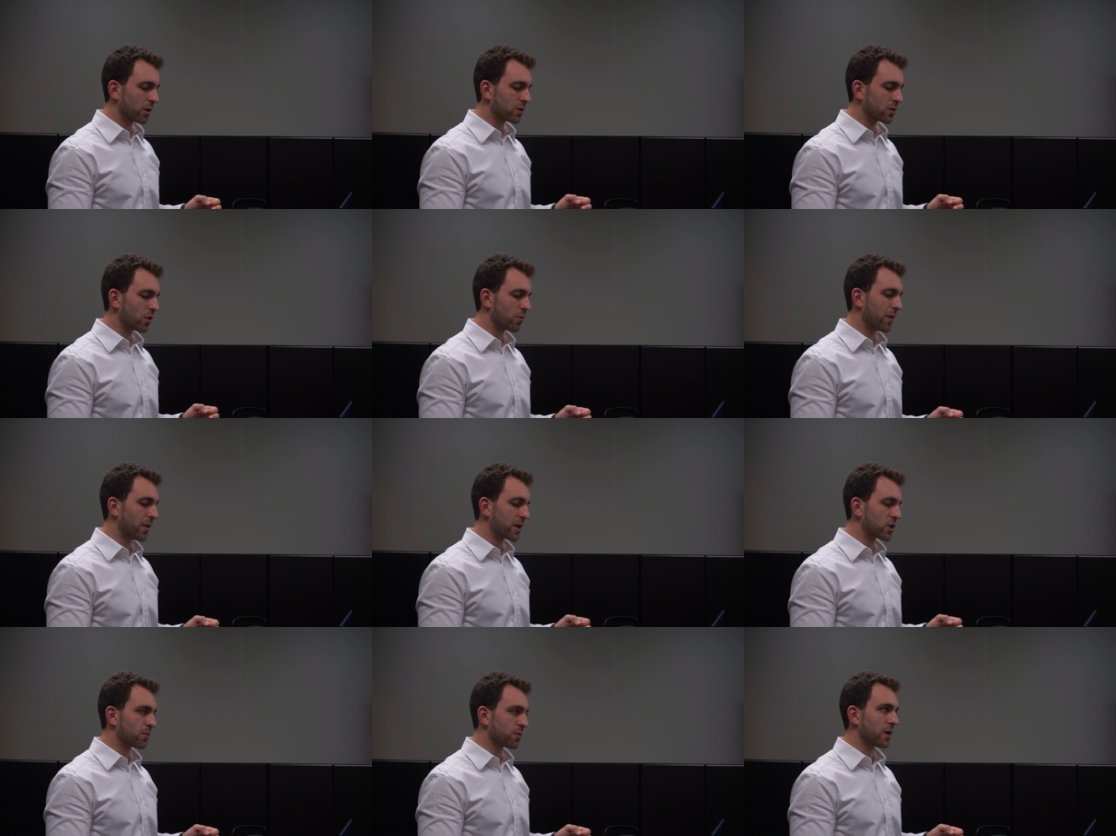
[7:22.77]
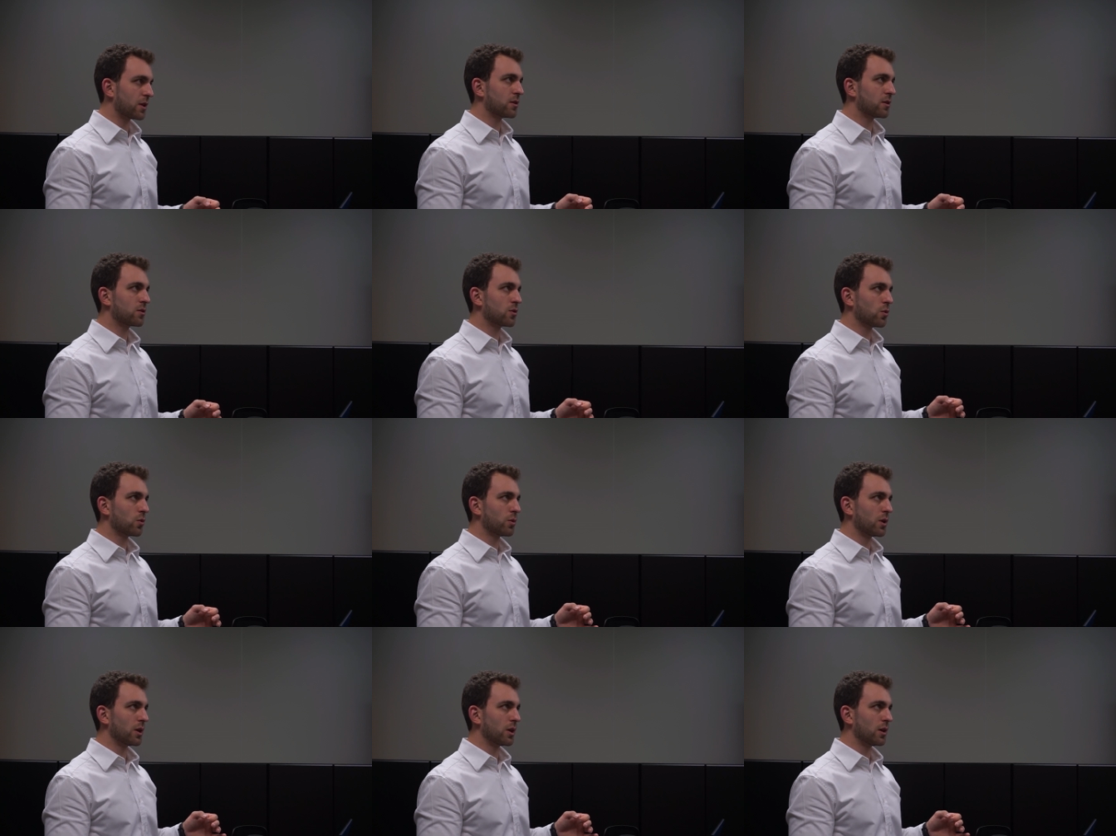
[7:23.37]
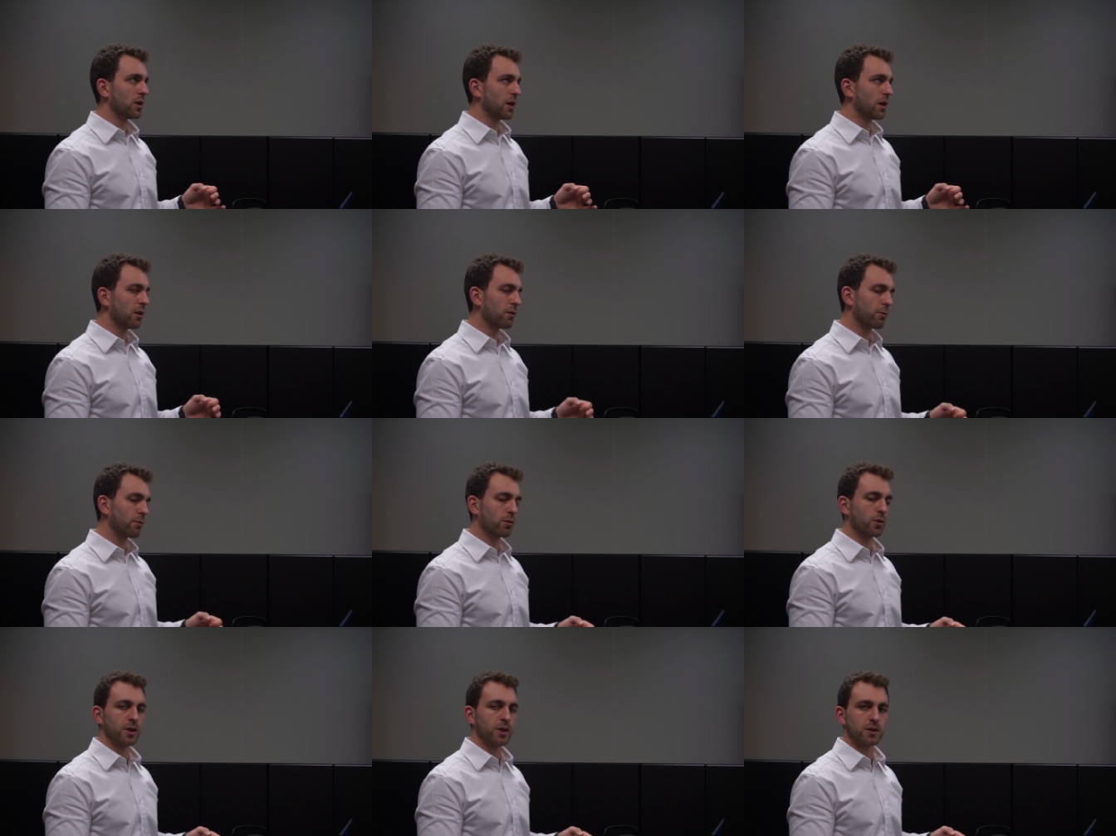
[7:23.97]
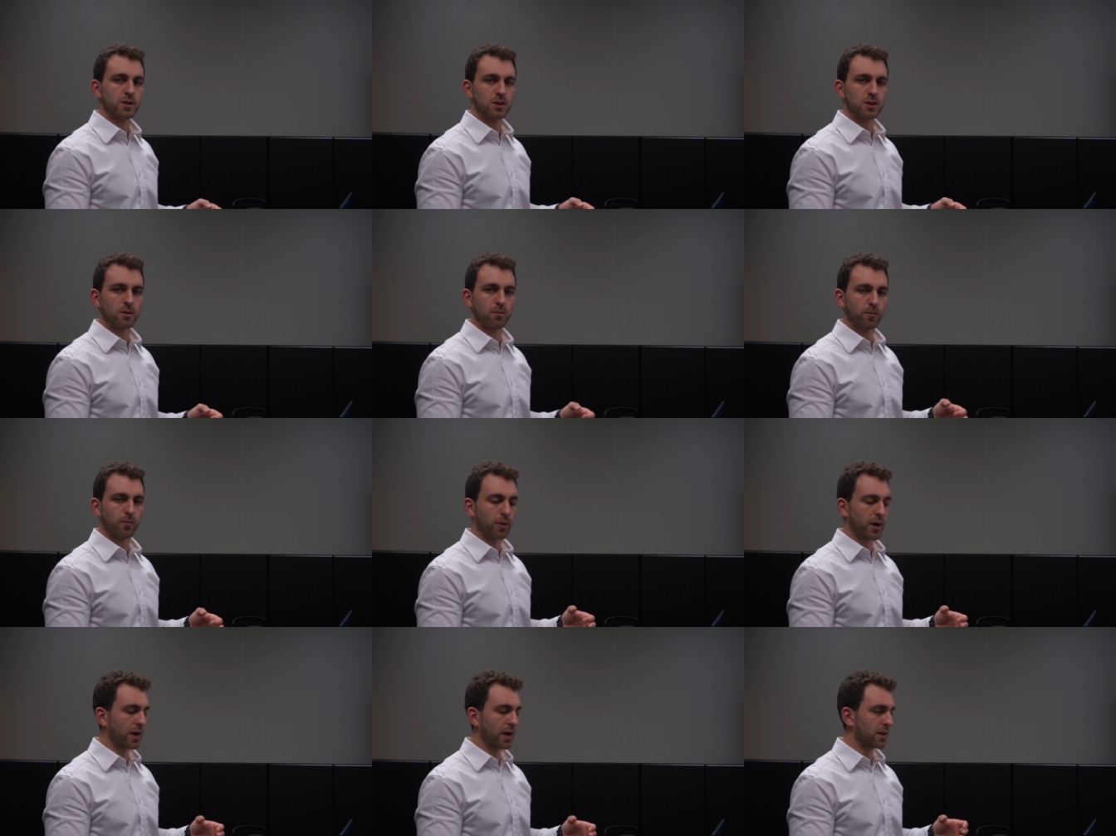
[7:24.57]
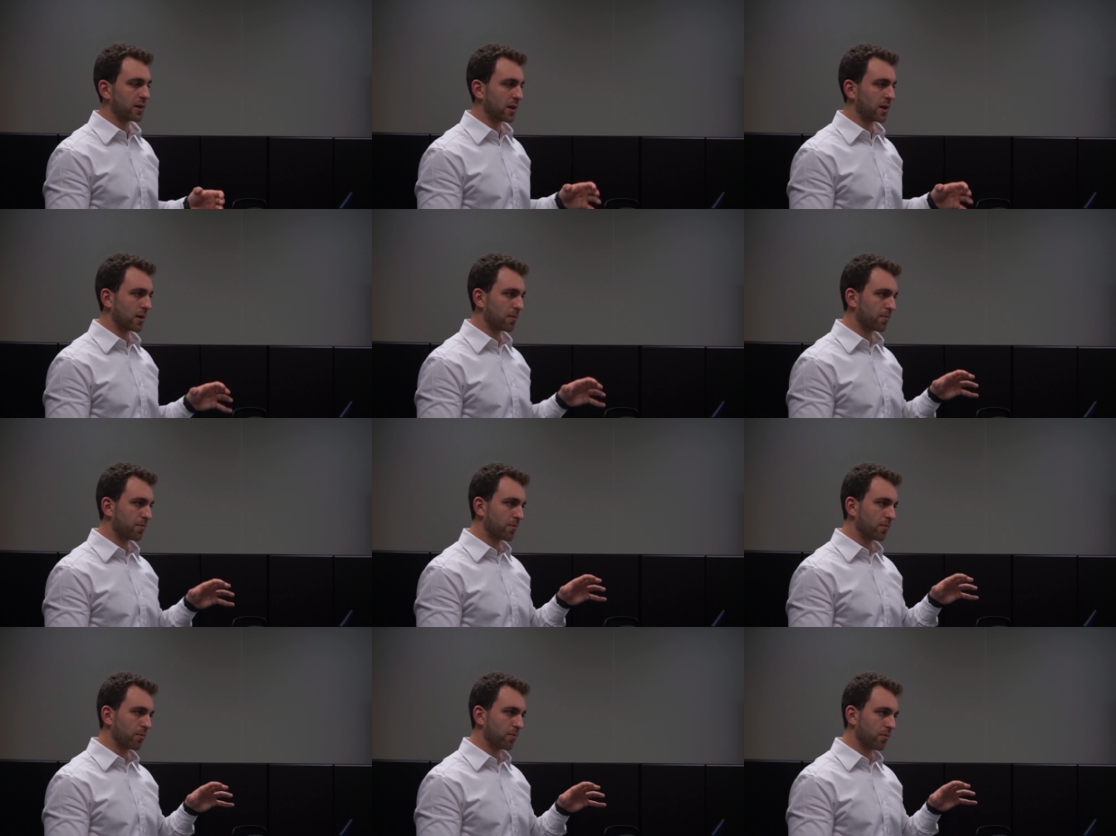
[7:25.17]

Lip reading: your measurement to be influenced by the